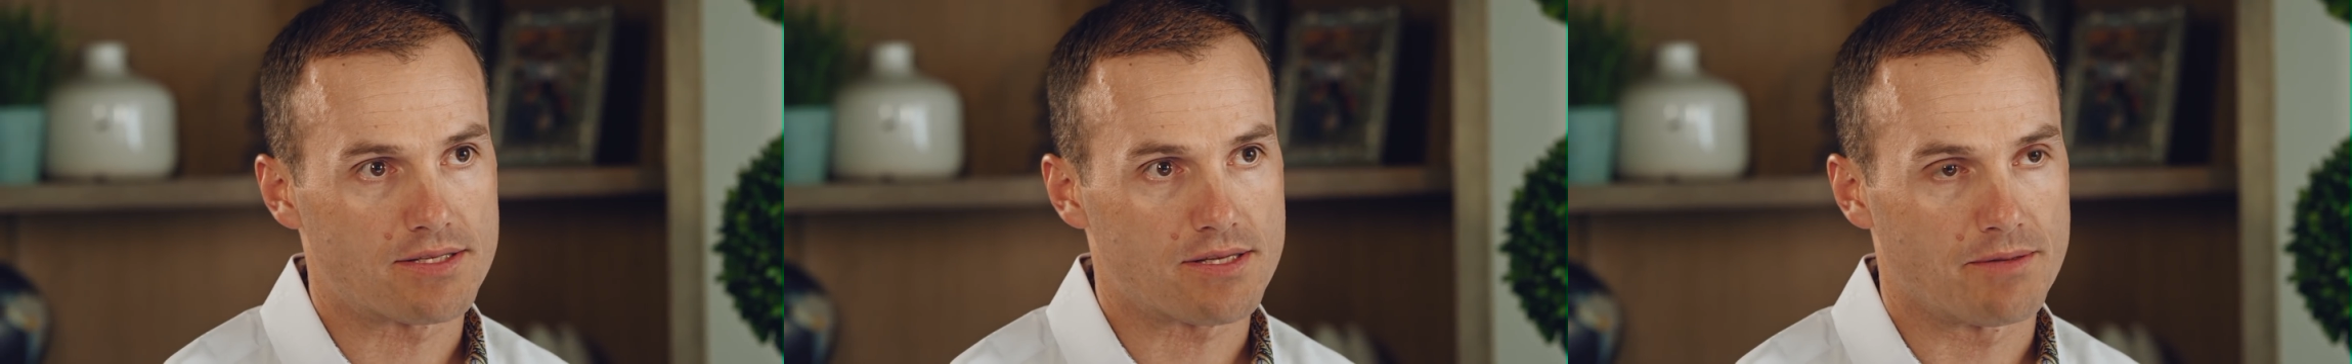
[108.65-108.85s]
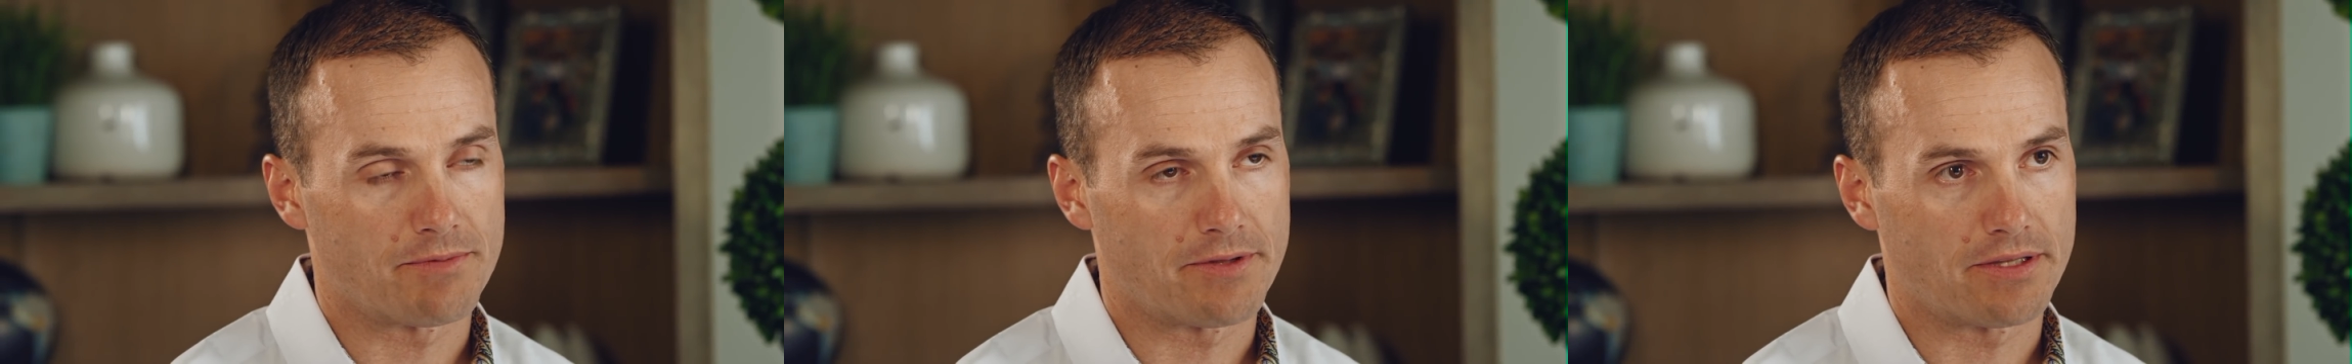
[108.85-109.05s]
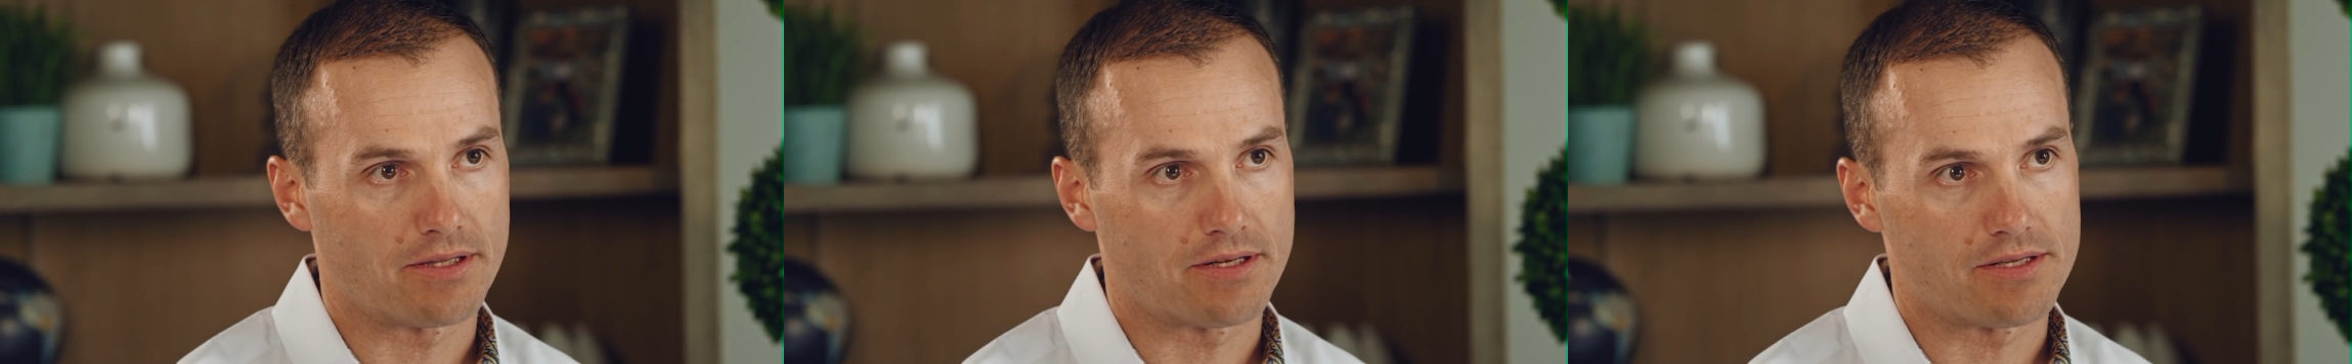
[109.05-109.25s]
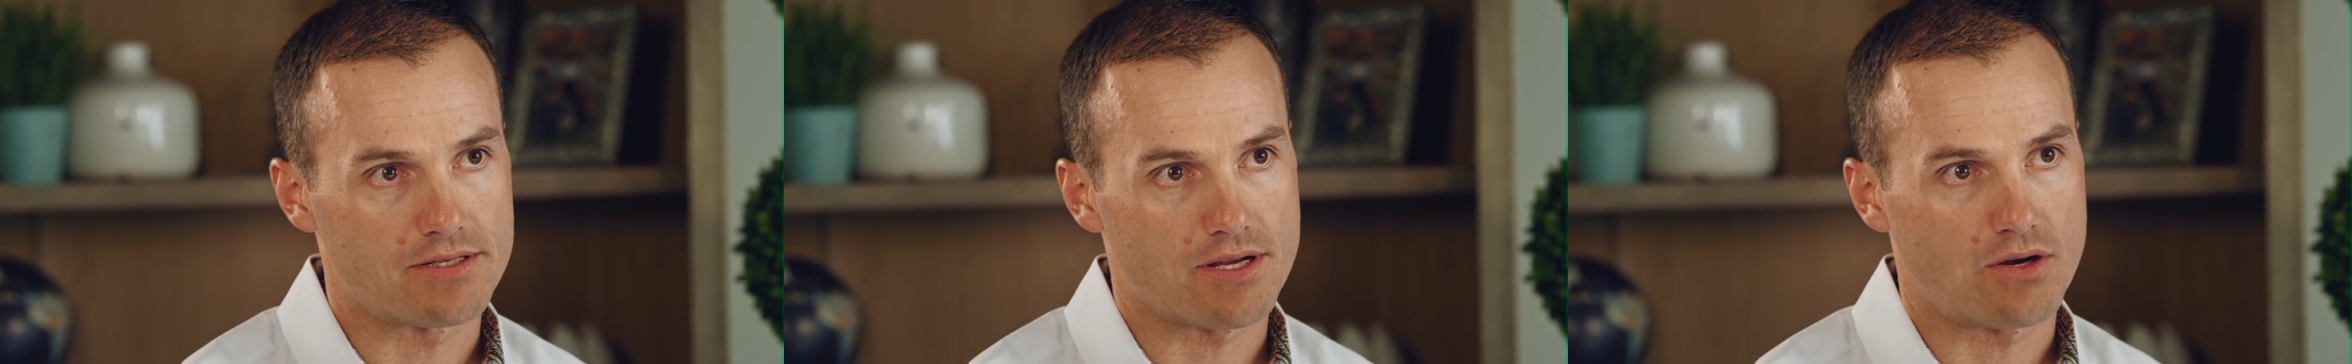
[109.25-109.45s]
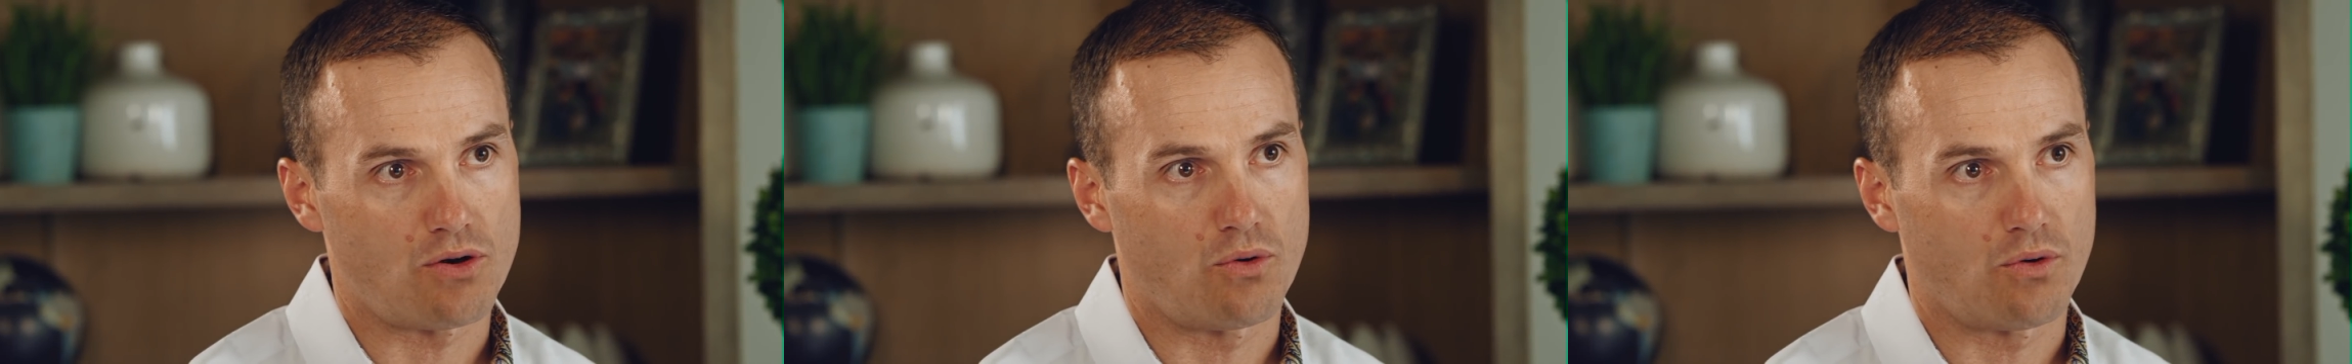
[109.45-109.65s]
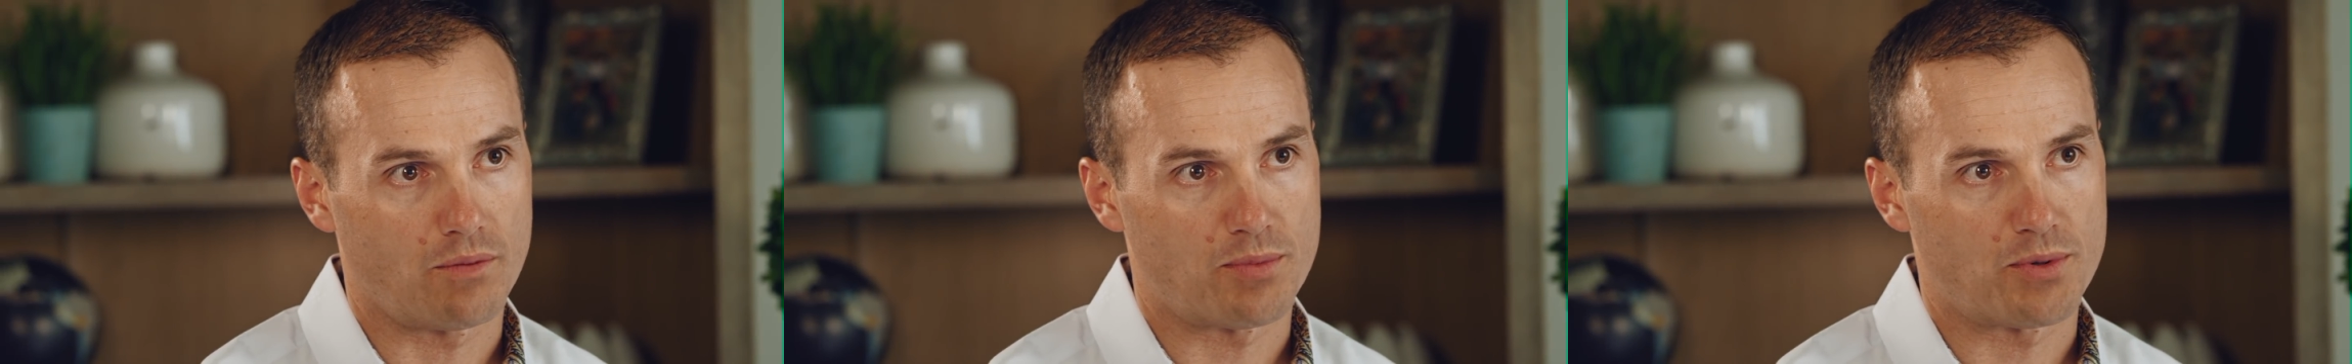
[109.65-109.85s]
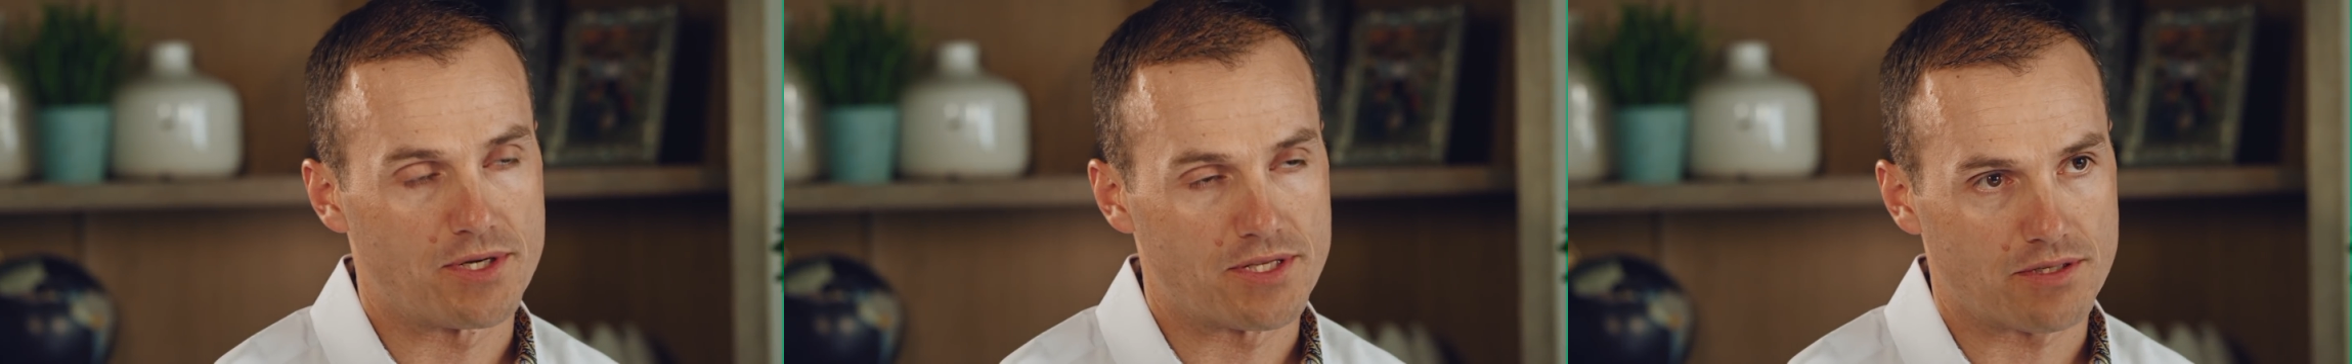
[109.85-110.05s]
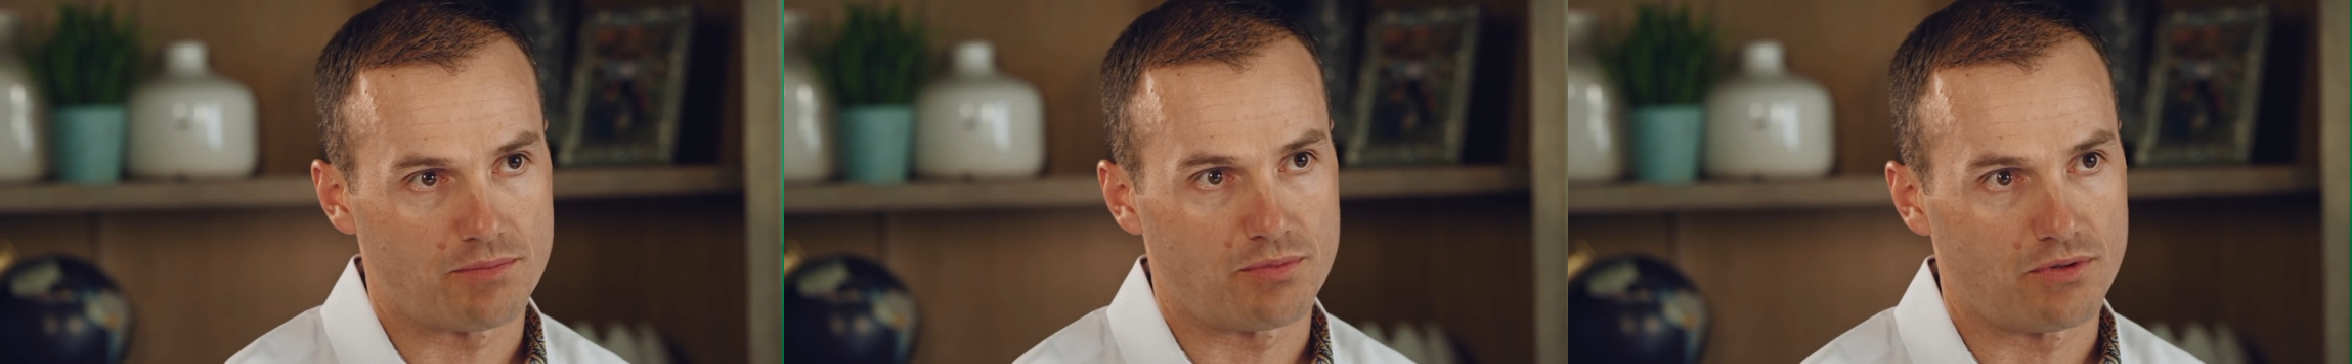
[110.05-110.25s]
something that is a core
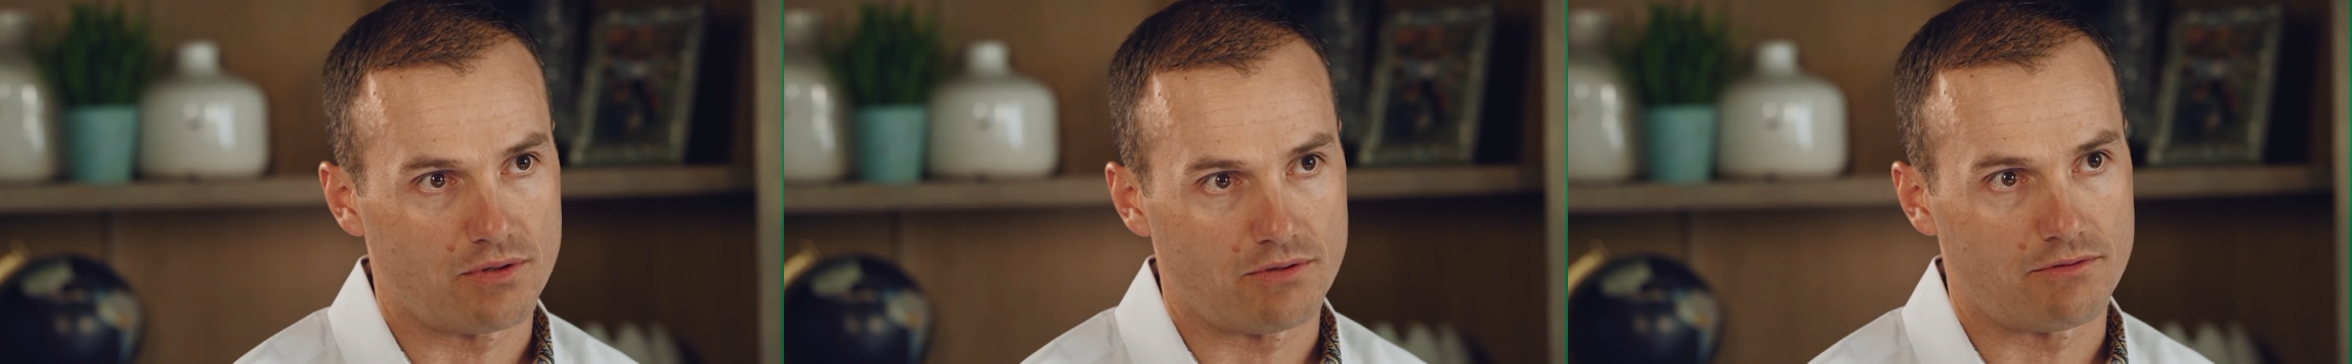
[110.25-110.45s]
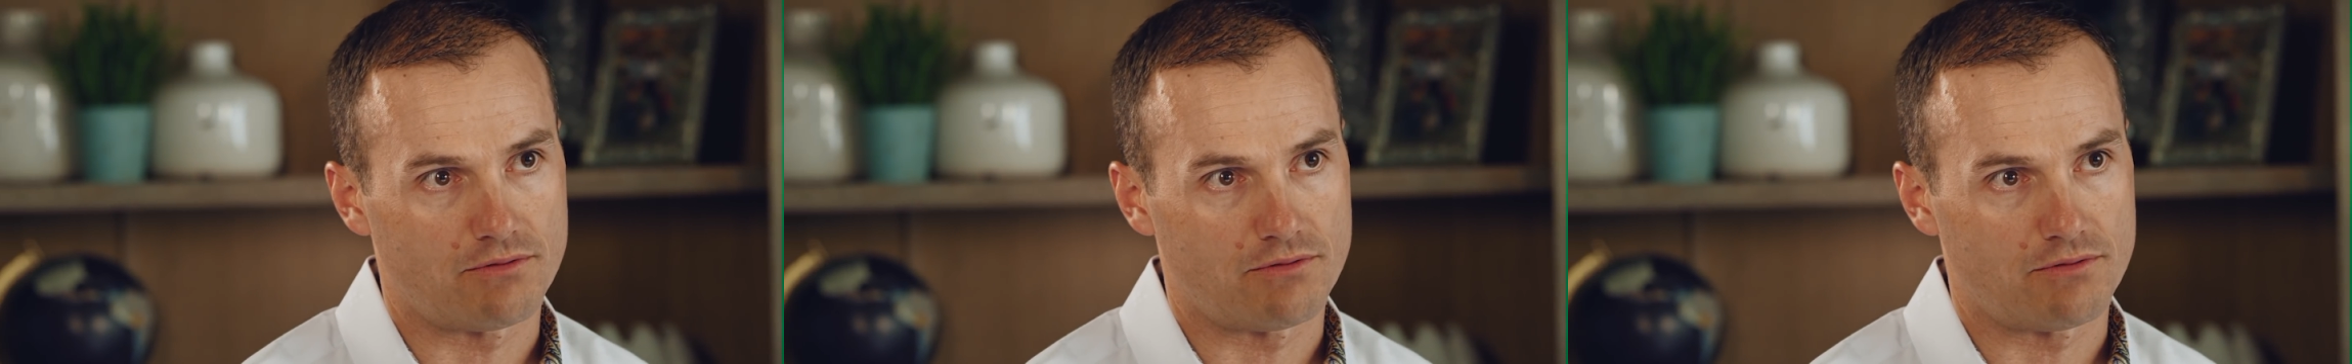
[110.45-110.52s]
principle